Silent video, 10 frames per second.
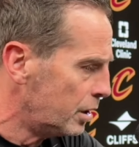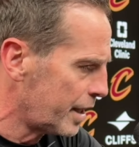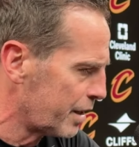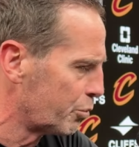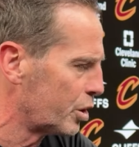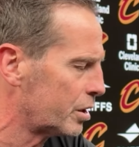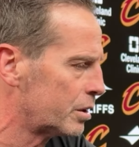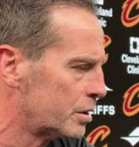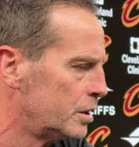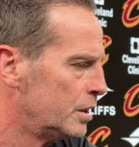and
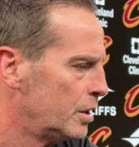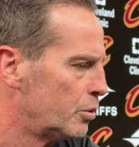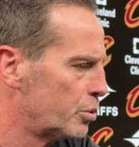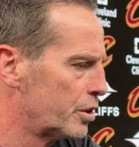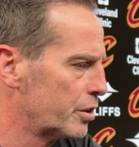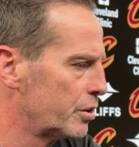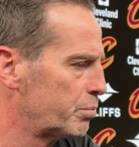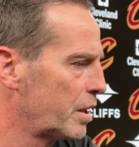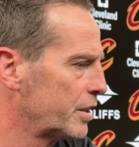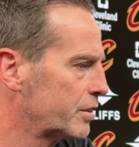we're in a good
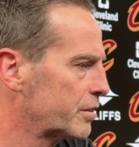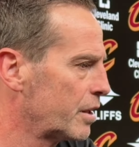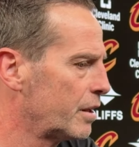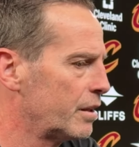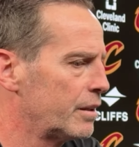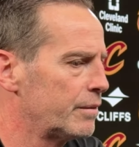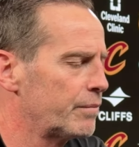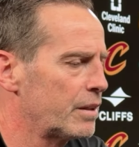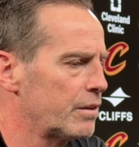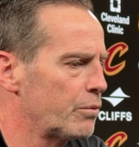place
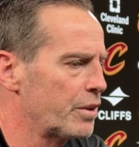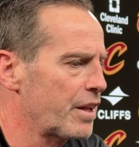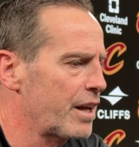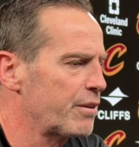with that.